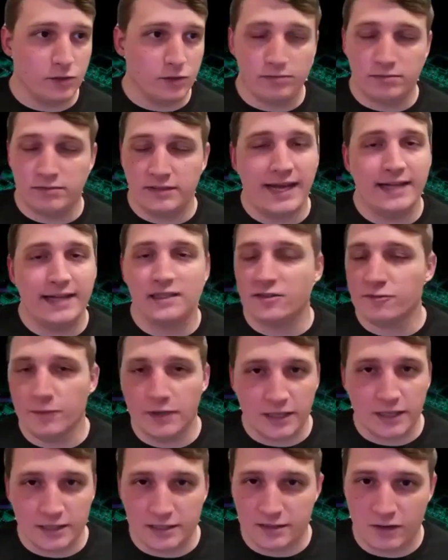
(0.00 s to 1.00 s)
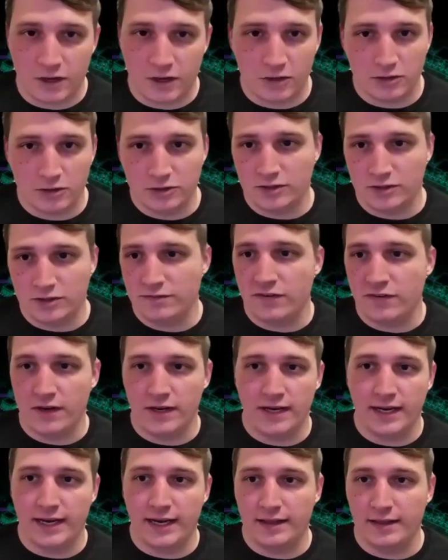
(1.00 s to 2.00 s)
tens of millions of dollars in
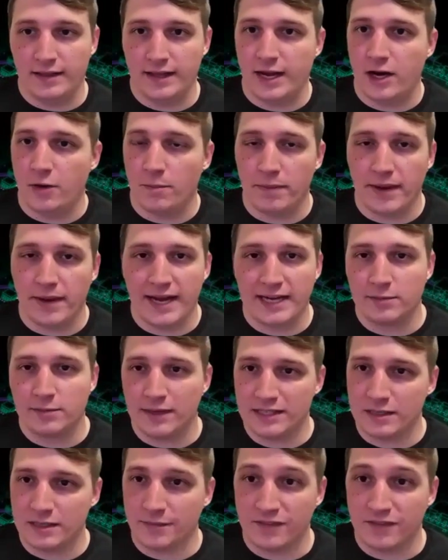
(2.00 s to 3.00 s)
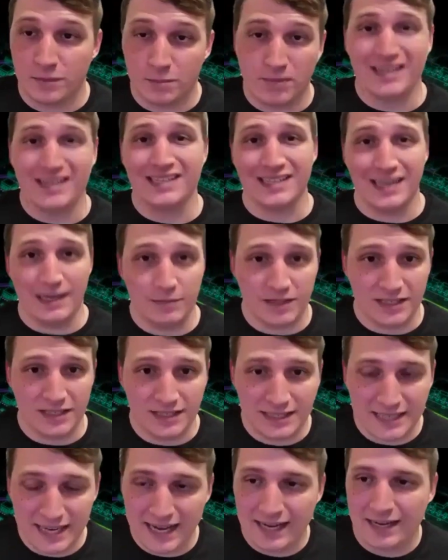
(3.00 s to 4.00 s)
funding, and they are backed by some of the biggest names in
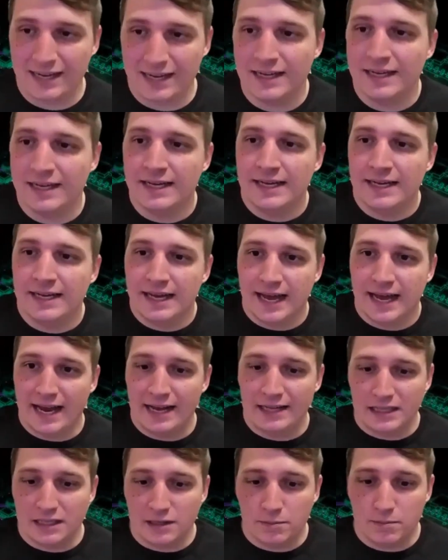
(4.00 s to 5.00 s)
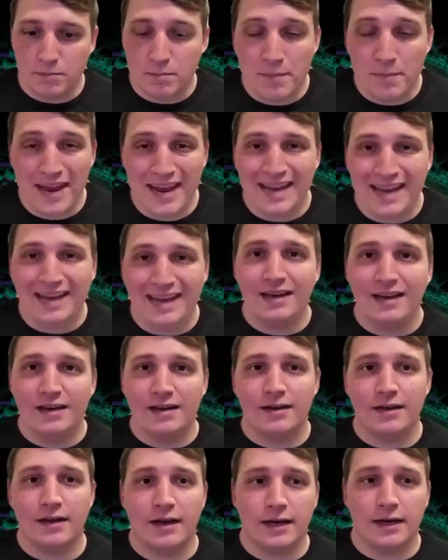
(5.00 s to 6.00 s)
tech. And the
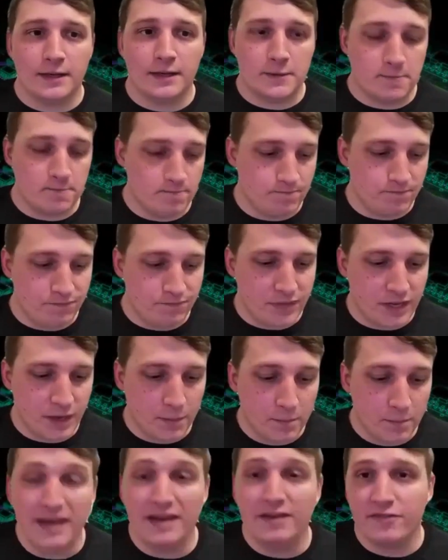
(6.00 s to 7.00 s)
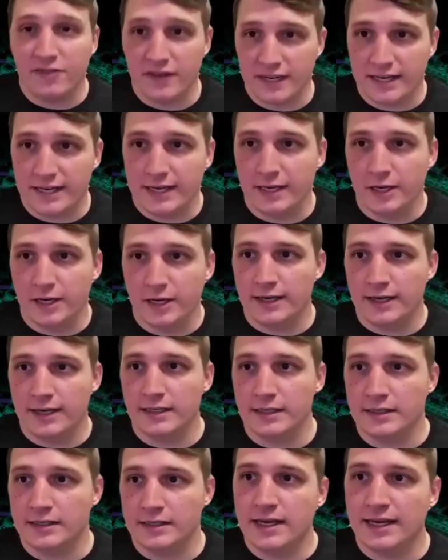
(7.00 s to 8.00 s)
main benefit here
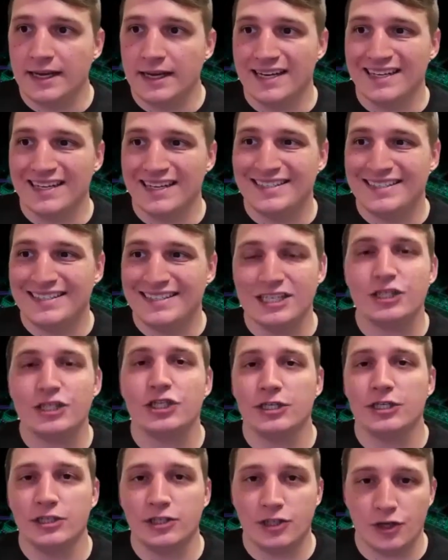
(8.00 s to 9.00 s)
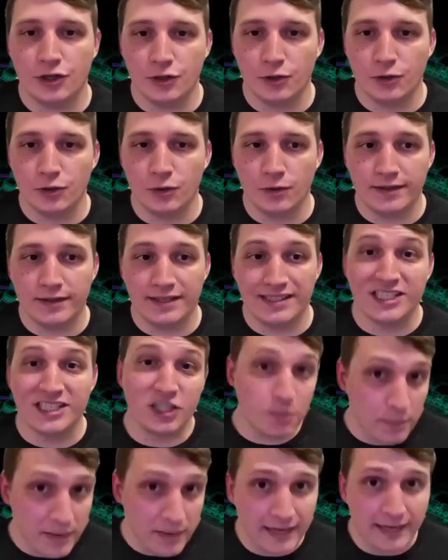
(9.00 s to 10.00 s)
is, in addition to the
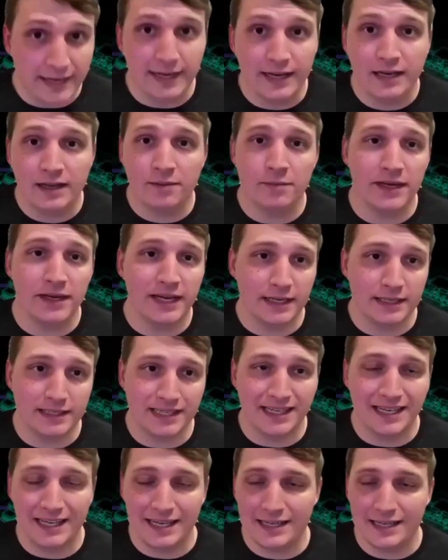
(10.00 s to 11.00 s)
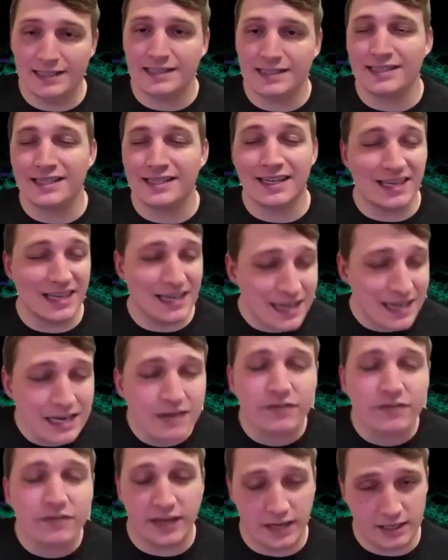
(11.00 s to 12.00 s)
speed, because it is
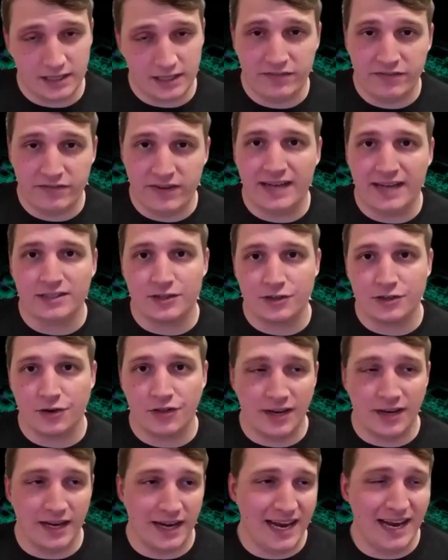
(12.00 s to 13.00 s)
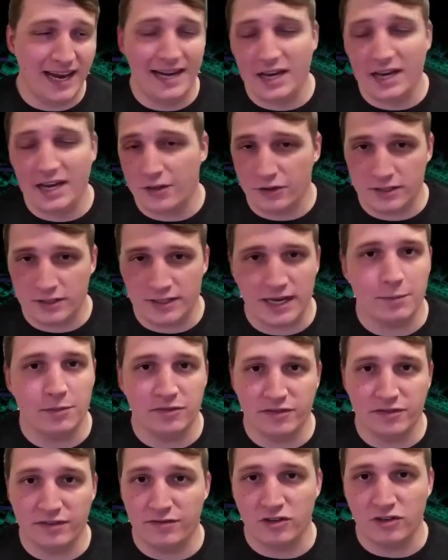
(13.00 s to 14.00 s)
significantly faster than any other type
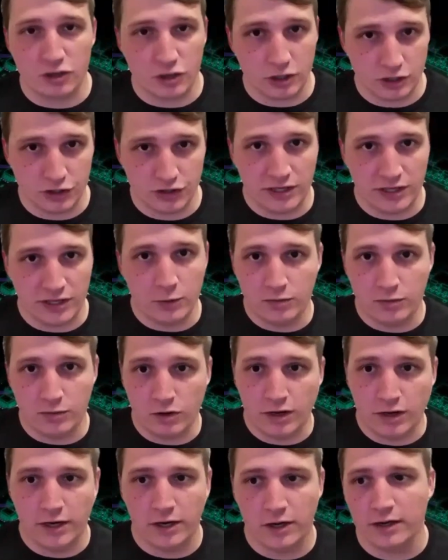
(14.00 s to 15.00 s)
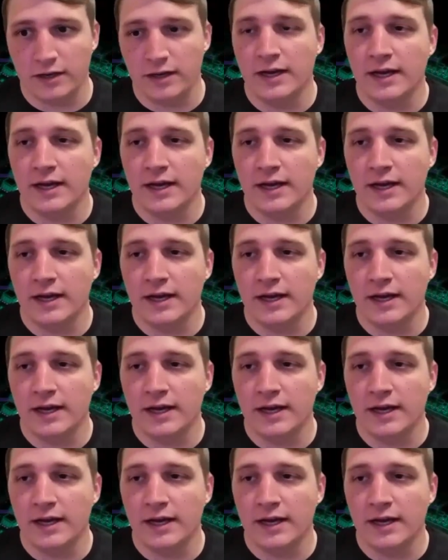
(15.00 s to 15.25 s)
of infrastructure that you would run it on,